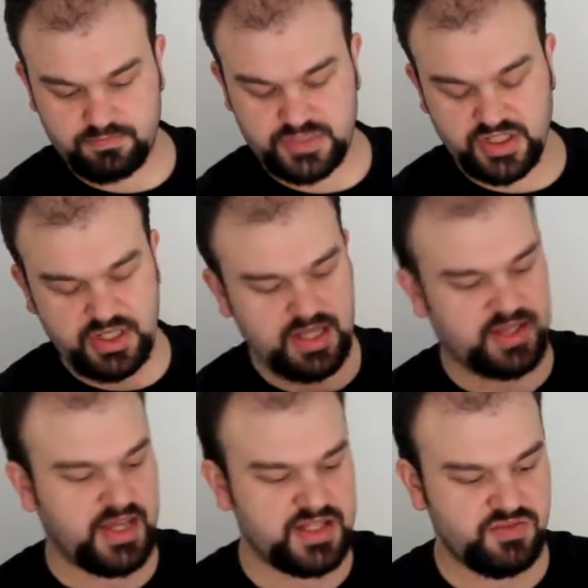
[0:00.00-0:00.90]
So yeah,
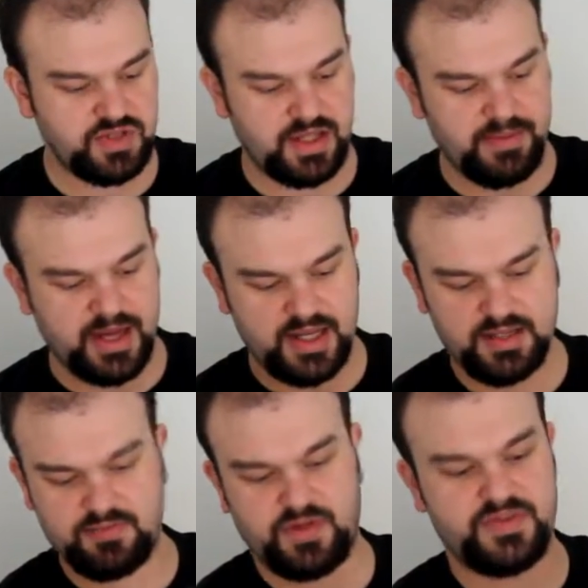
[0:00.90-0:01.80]
that's really about
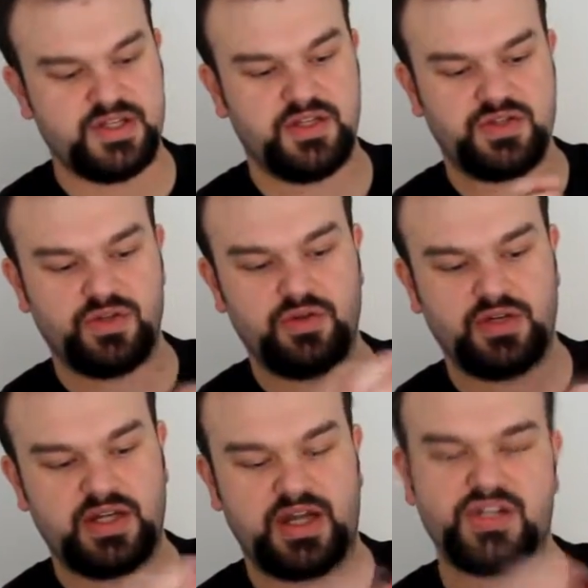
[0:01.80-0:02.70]
it. Obviously the two
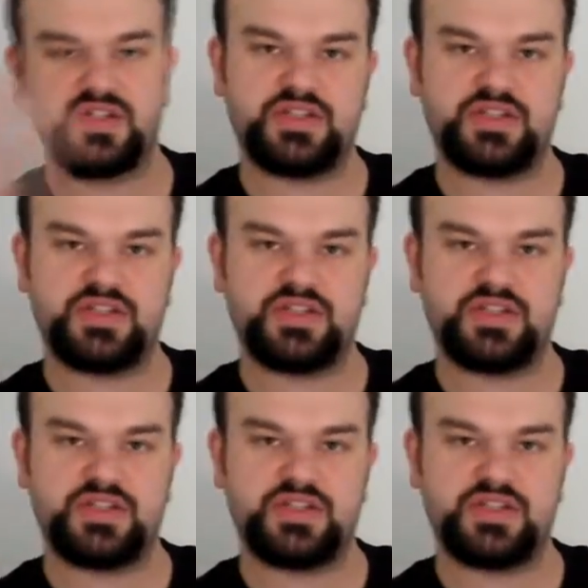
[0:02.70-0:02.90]
connections